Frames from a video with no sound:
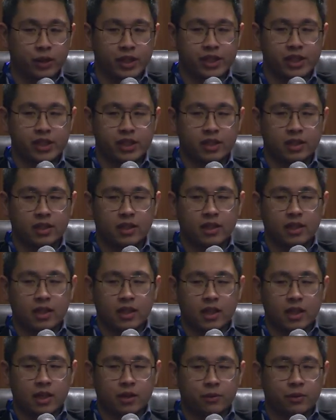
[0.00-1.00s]
which
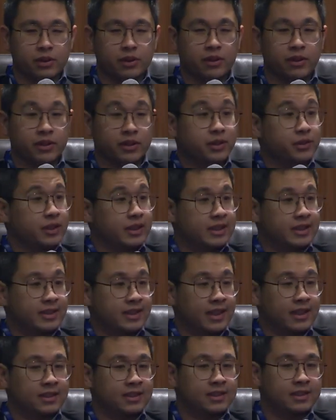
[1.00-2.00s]
would also
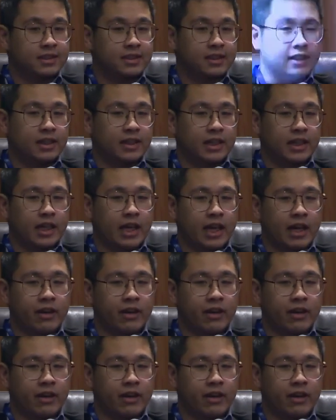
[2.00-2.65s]
assess the